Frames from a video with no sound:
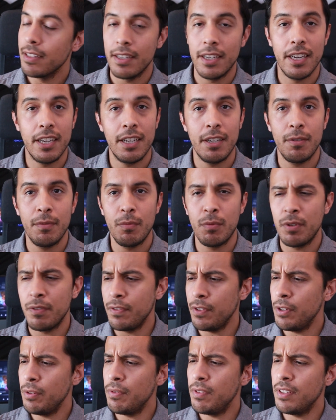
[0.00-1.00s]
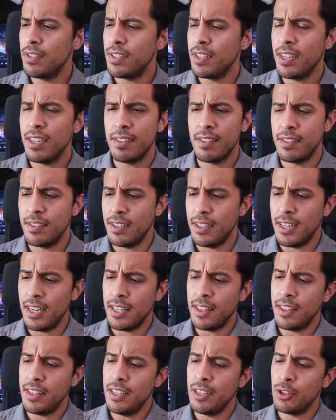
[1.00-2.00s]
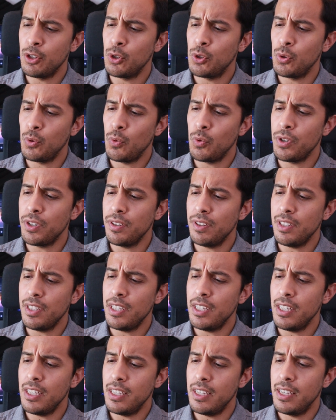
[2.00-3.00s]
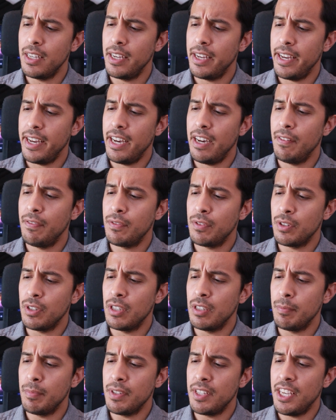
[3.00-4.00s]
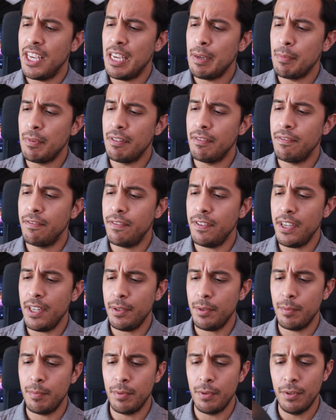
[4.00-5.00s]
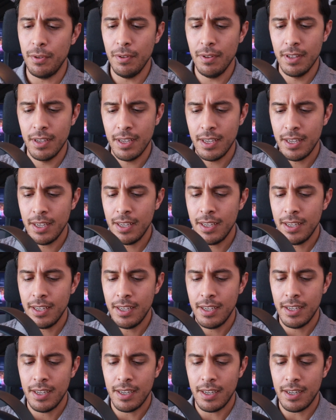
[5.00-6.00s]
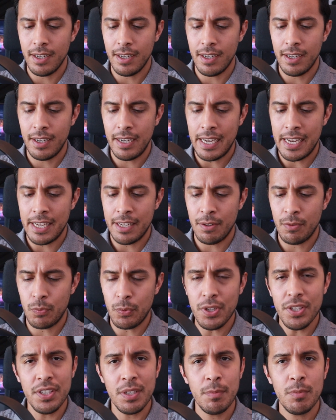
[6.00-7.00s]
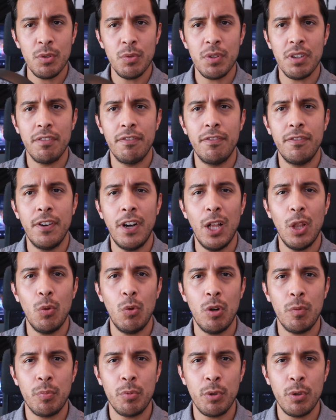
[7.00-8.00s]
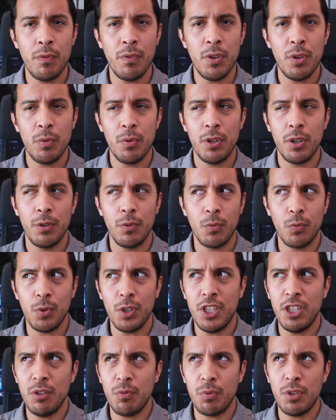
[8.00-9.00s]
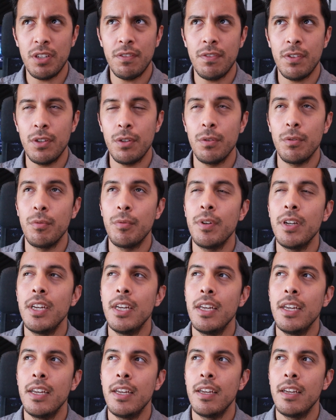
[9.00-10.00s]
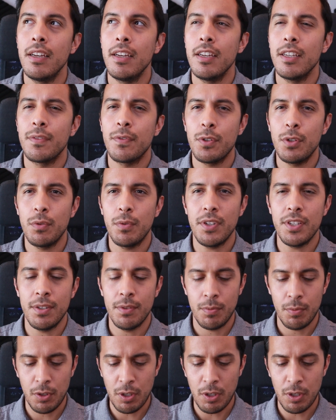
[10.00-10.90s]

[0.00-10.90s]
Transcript: I reviewed this headset, I think, shortly after it became available. And the reason I'm doing a follow-up review, a re-review, is for two reasons.